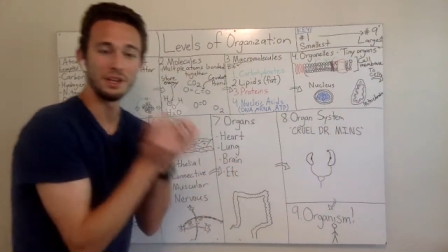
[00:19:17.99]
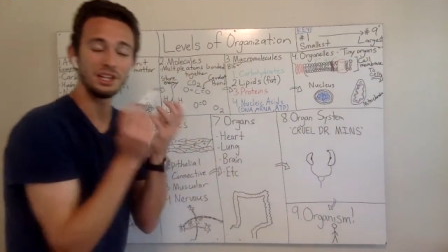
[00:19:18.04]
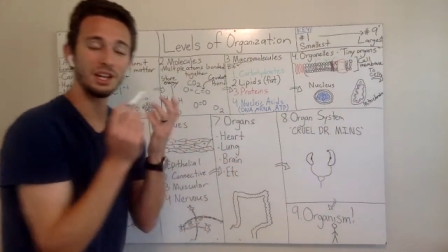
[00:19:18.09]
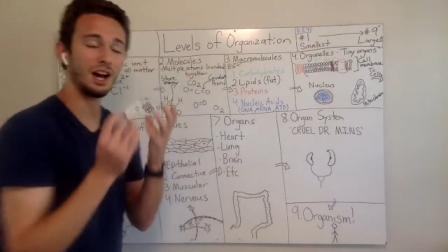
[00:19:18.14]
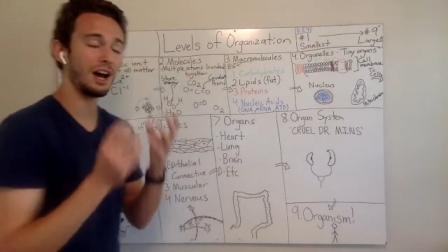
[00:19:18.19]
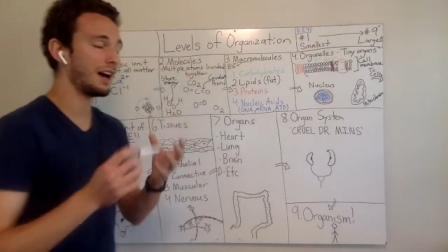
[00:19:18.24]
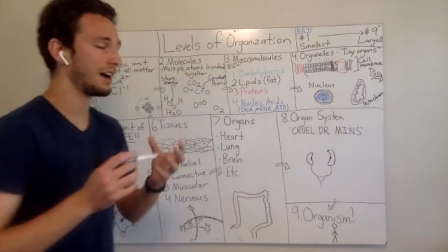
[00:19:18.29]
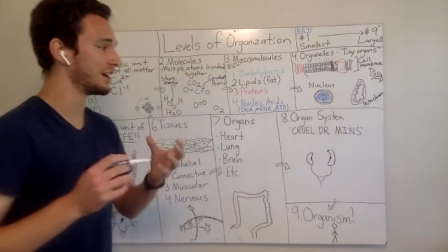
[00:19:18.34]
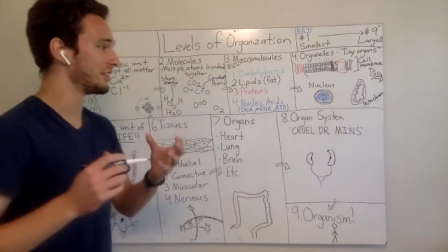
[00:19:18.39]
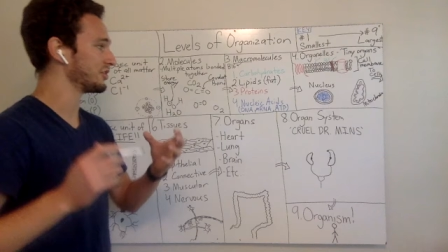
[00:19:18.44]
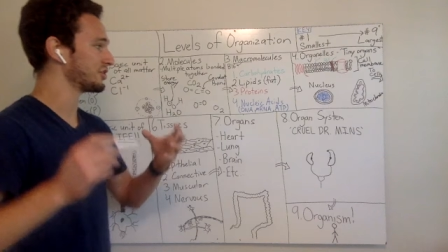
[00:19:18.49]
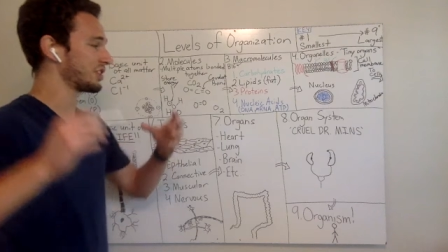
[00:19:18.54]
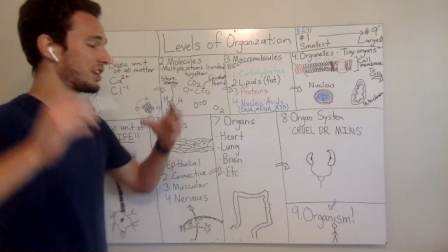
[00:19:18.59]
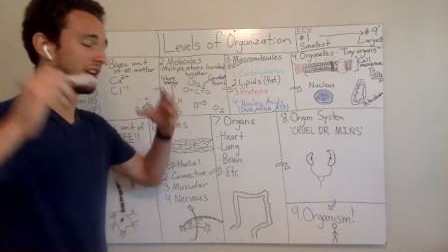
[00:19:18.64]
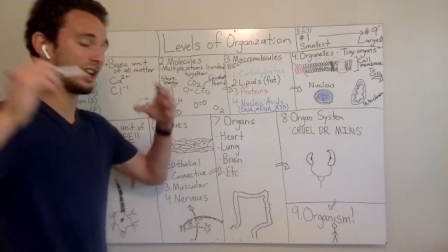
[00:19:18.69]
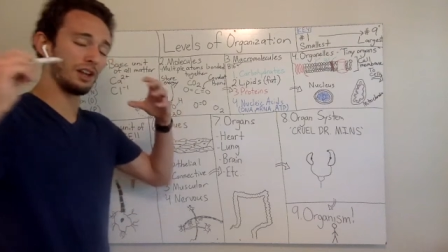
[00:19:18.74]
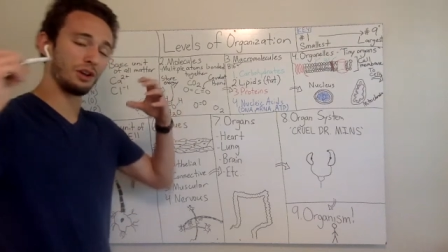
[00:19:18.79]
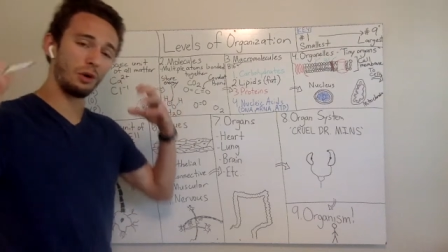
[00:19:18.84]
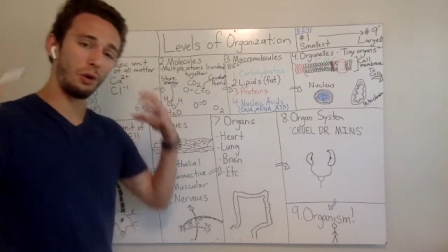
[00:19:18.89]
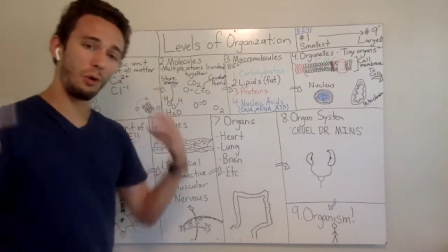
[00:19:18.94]

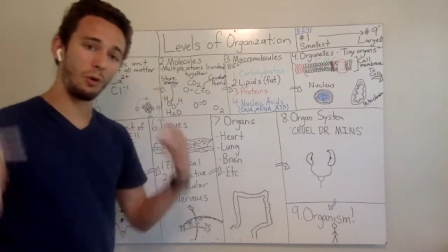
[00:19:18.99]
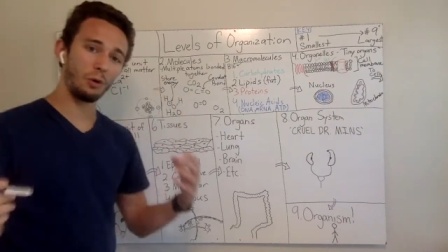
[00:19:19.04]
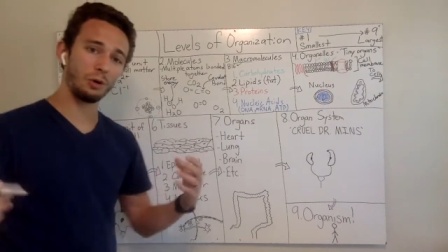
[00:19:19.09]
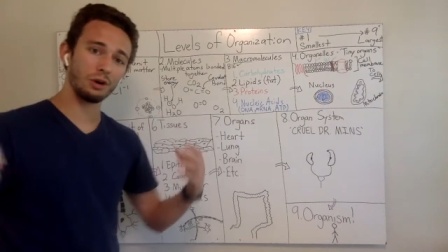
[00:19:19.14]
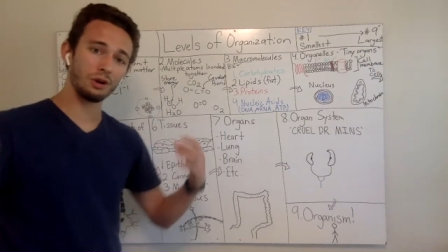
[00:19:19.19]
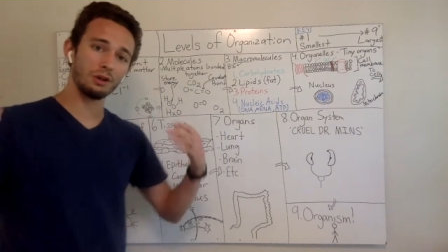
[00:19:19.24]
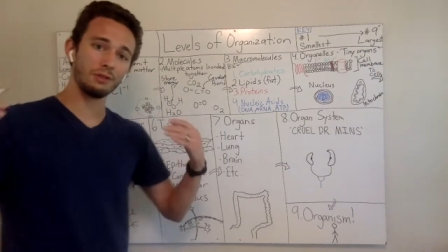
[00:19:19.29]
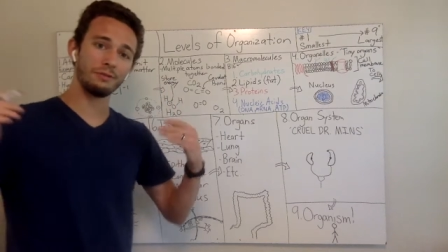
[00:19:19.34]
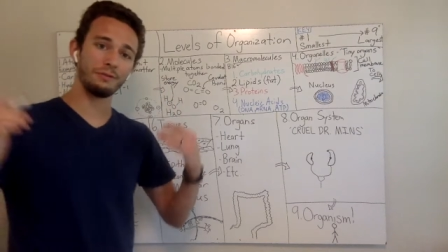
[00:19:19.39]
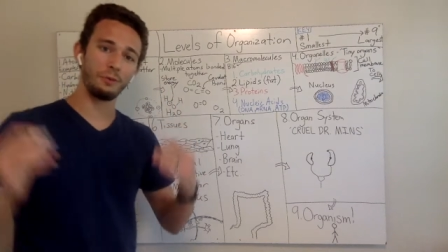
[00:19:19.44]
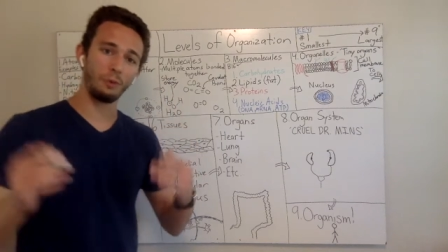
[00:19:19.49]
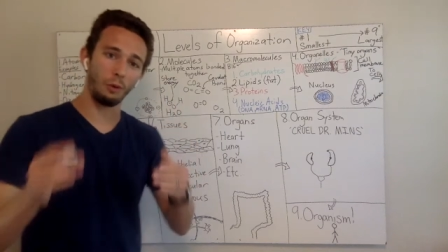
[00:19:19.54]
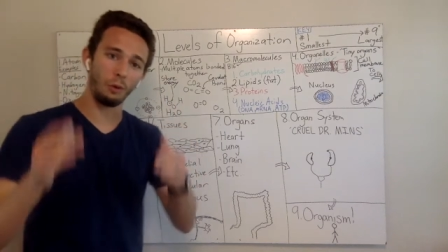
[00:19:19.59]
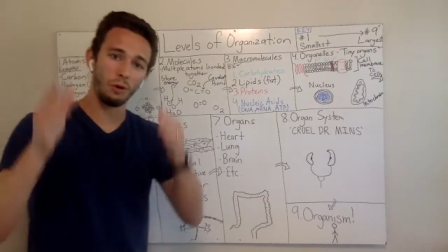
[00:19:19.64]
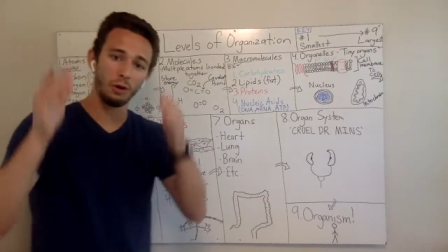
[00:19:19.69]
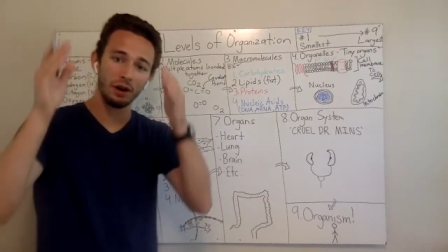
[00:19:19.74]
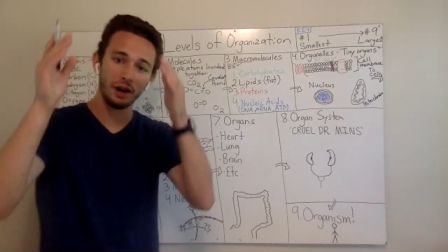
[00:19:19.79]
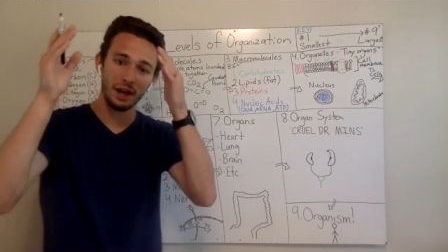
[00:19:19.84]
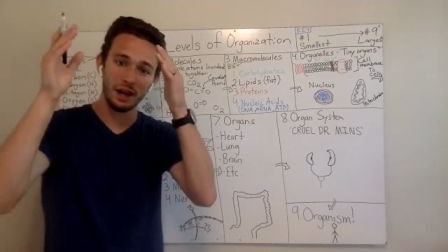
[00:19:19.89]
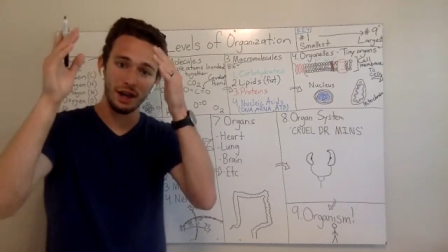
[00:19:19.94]
Because in order
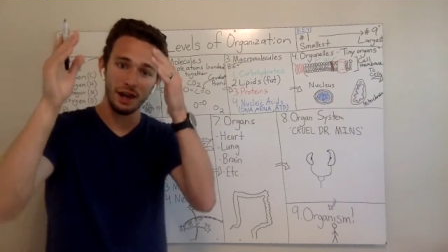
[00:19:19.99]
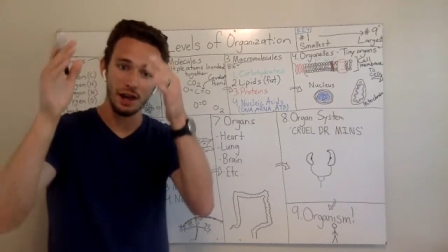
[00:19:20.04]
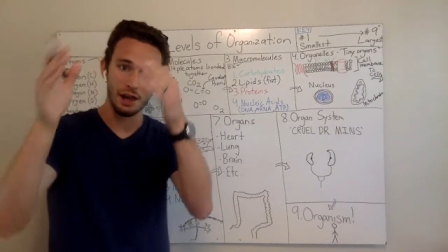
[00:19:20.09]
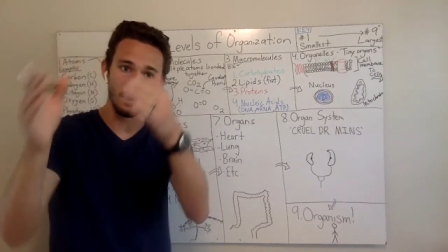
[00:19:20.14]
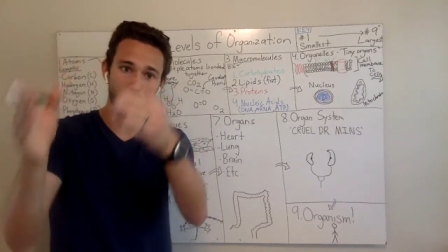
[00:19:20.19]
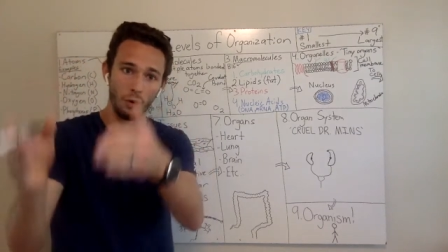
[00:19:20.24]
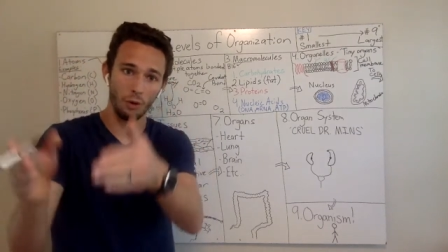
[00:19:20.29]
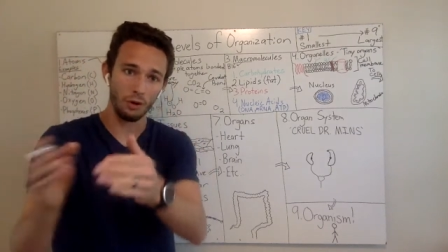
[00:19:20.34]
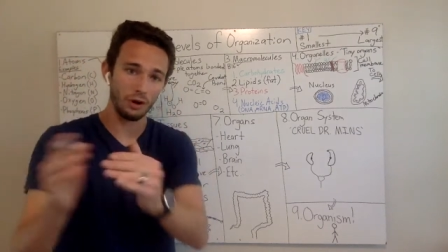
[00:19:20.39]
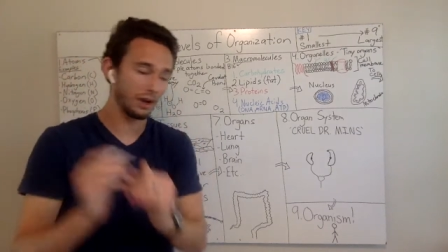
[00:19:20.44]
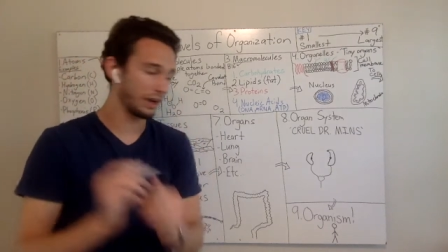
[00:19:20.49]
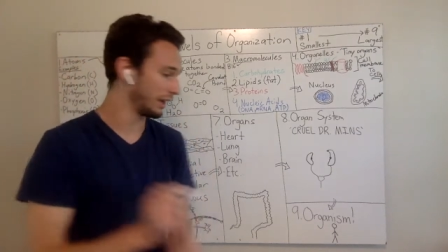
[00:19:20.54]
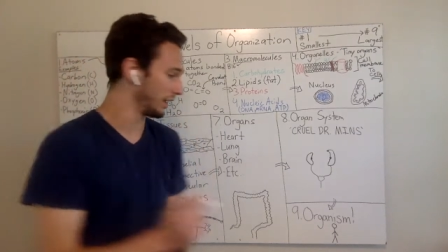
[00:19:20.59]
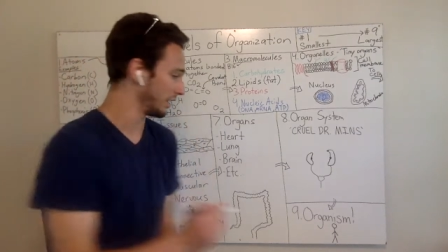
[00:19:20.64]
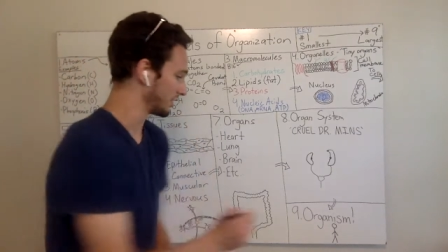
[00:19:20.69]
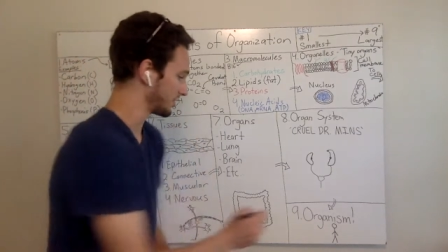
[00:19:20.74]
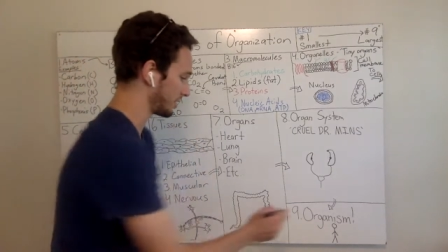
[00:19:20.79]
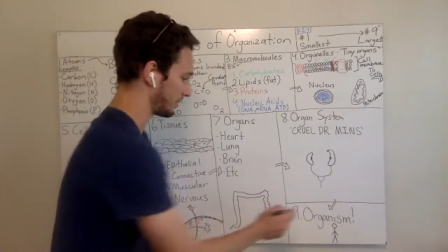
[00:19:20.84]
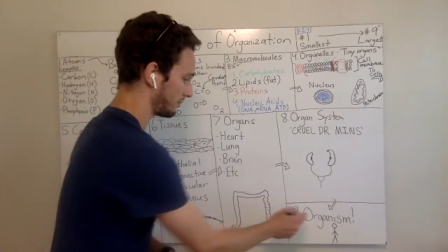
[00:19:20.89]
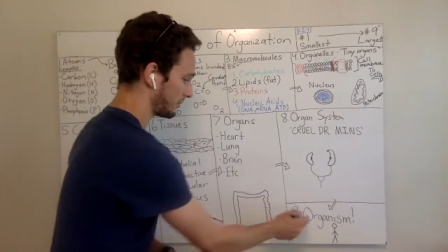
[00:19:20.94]
for an
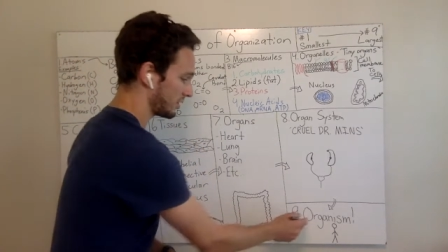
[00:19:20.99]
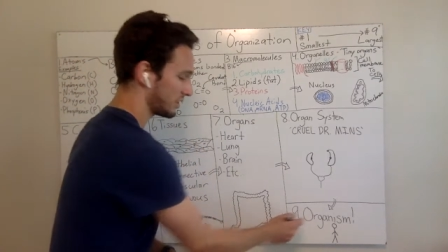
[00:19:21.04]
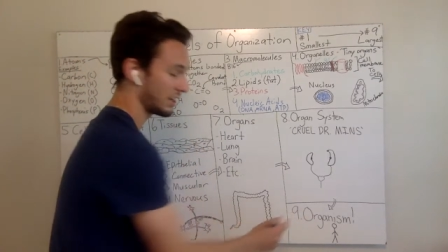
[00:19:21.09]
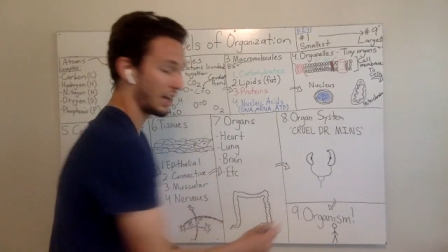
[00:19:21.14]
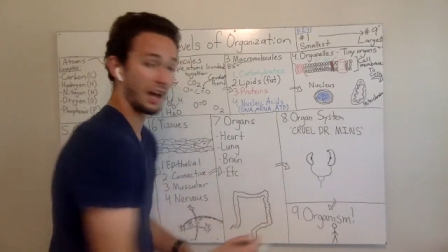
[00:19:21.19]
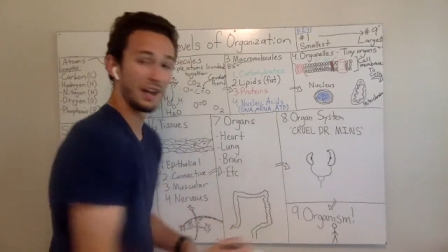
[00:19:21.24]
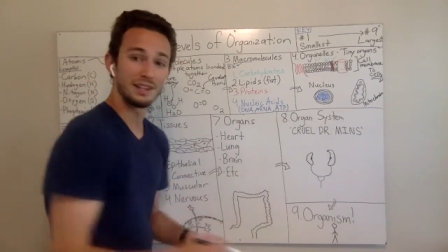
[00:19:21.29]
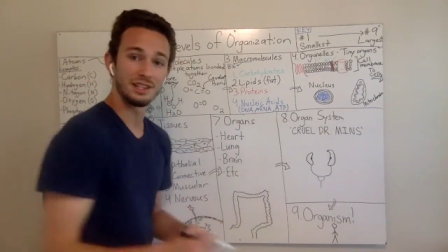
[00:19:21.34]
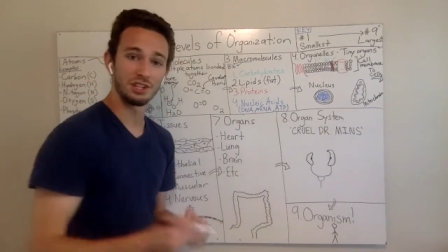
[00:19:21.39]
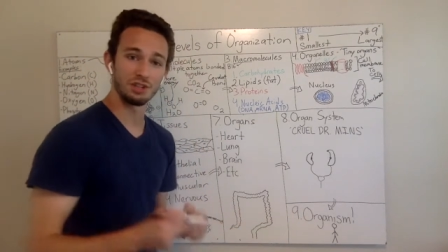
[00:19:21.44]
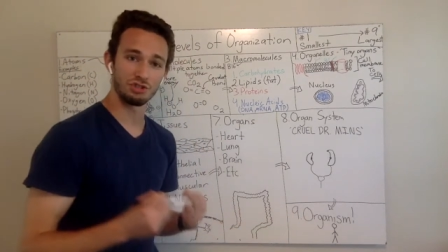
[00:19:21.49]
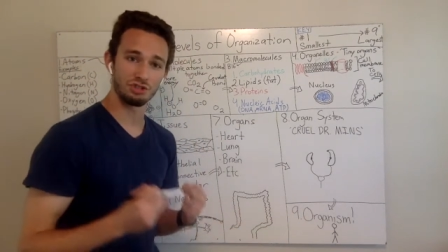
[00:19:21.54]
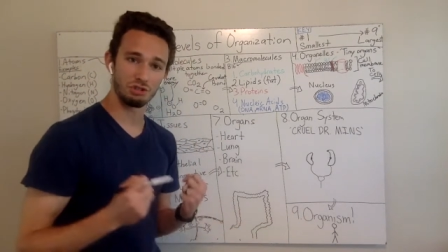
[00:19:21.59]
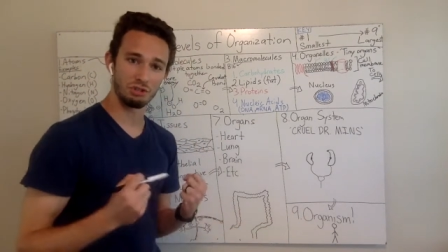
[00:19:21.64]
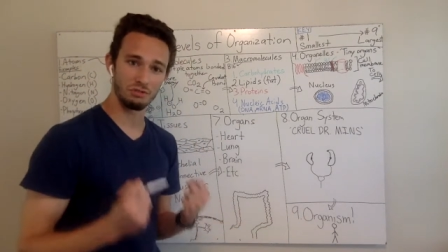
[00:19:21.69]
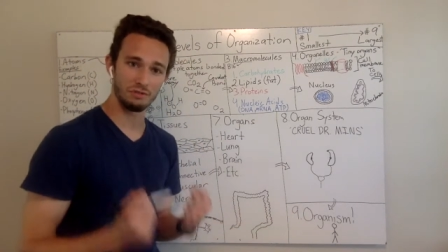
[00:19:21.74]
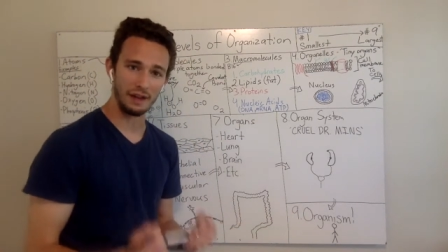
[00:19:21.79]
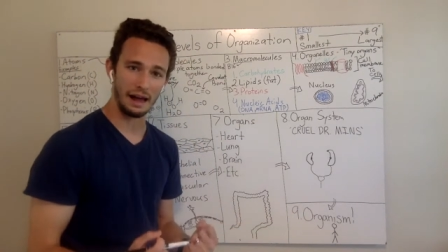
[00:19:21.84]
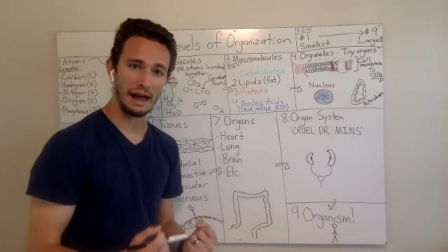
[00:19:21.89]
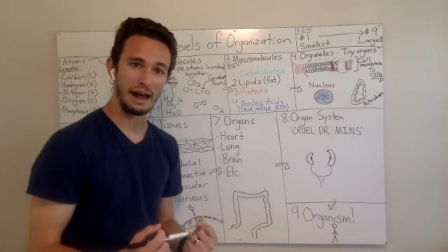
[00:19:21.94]
organism to
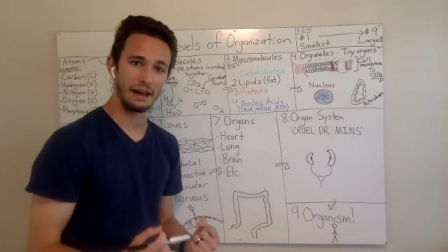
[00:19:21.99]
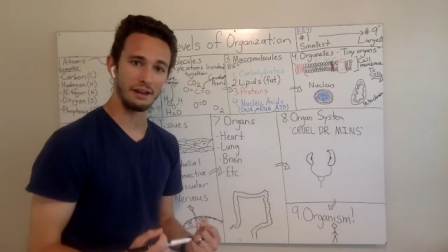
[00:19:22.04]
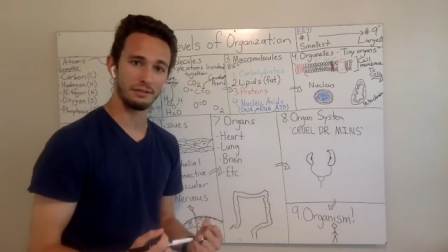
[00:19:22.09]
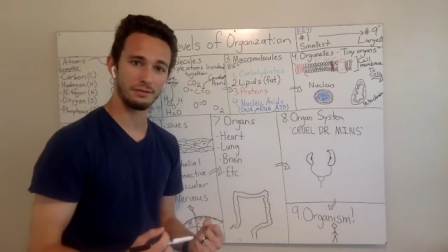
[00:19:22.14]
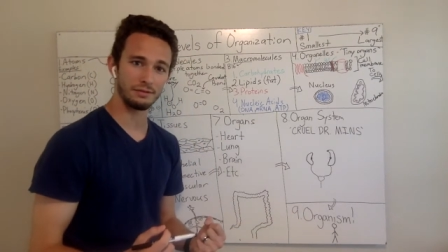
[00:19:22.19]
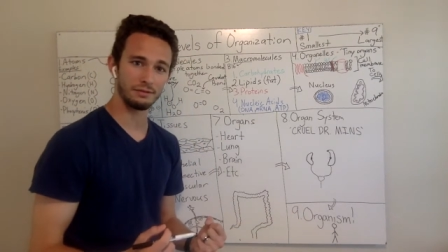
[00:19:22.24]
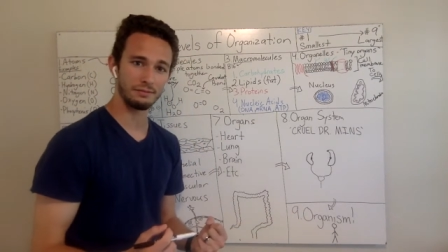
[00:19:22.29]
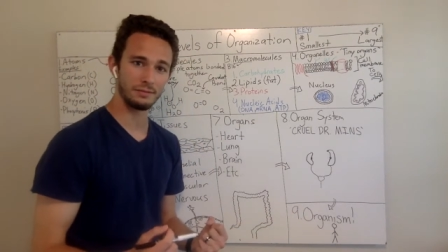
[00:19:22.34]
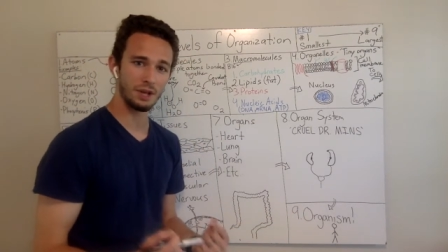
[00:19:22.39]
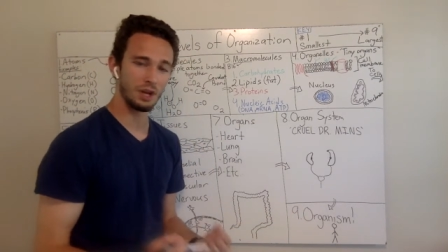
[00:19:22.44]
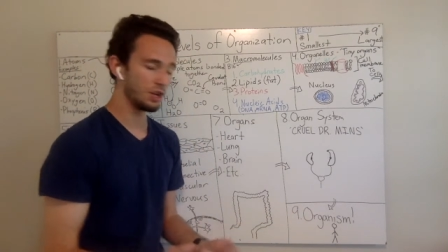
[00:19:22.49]
survive,